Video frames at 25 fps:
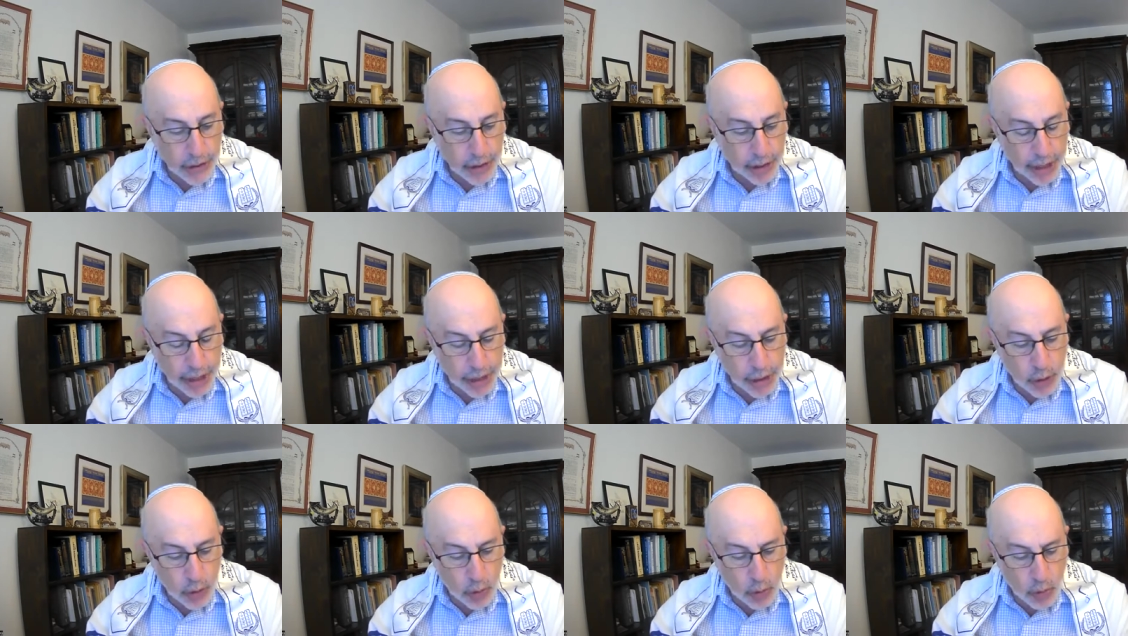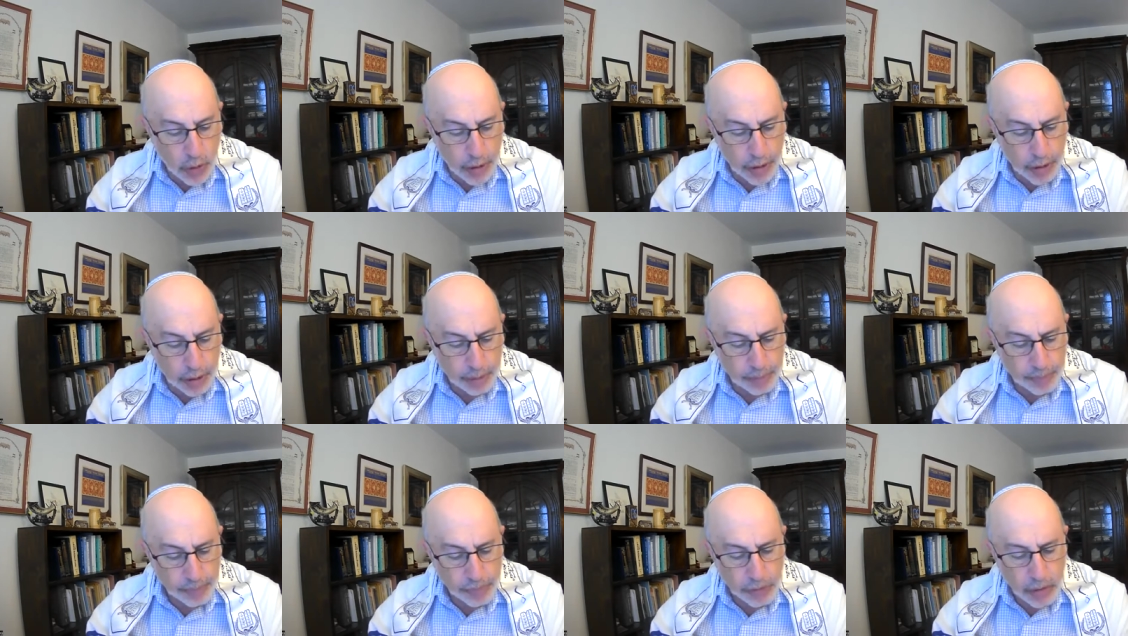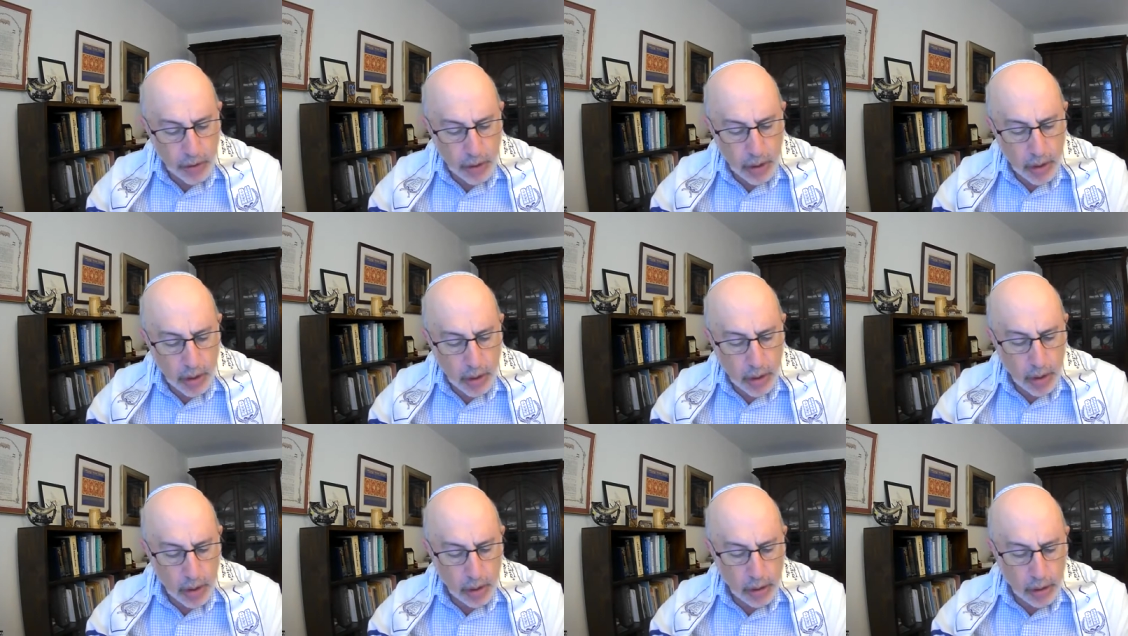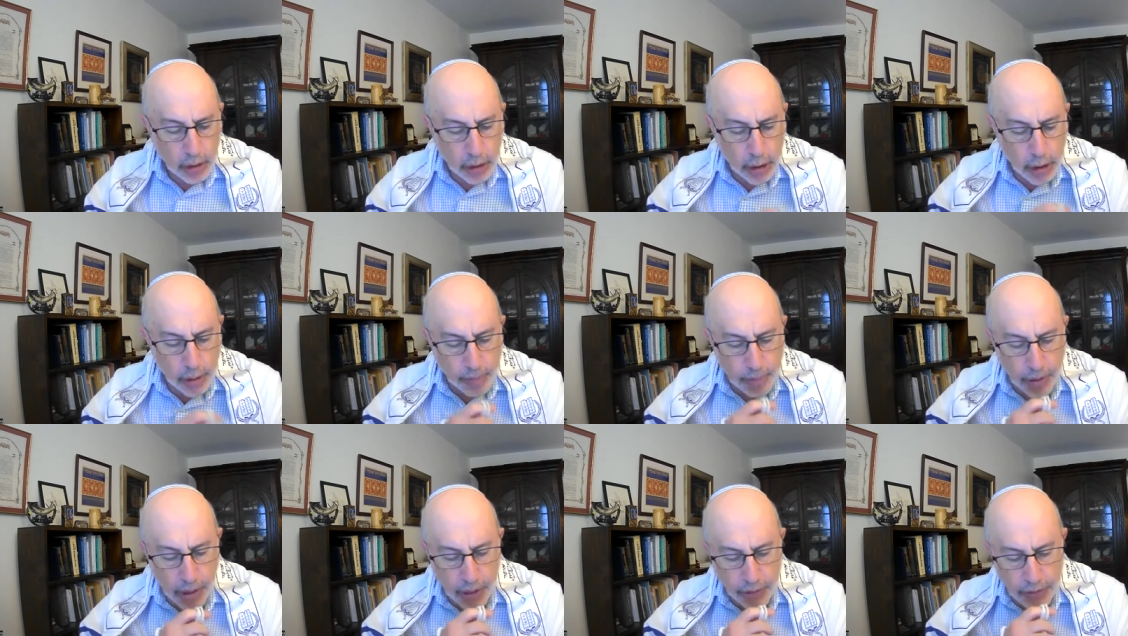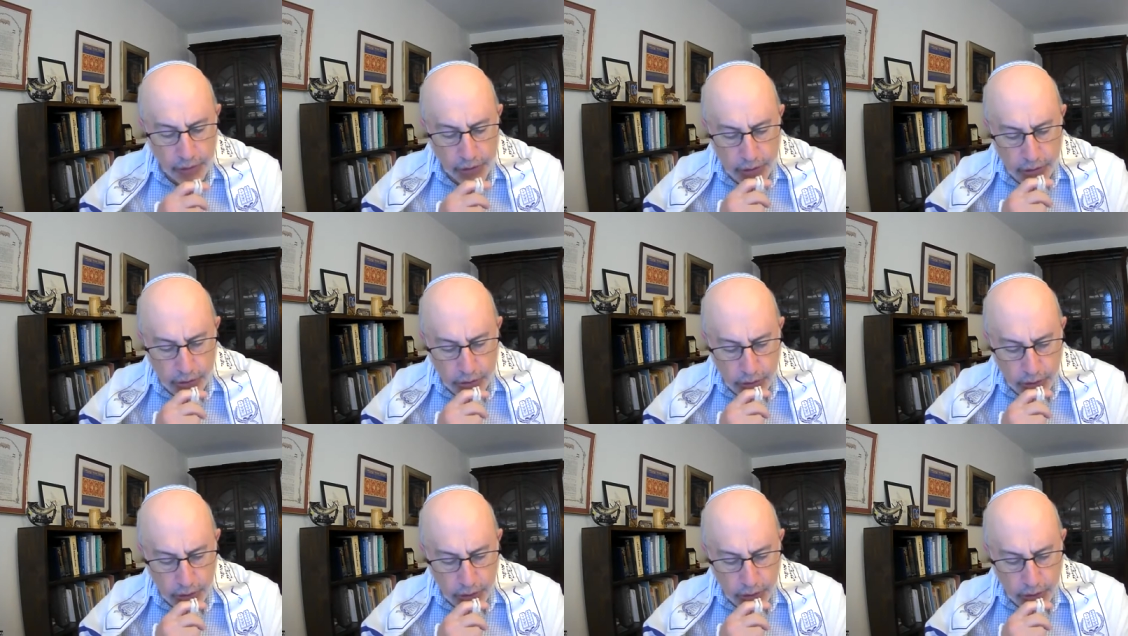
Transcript: on each corner. Look upon these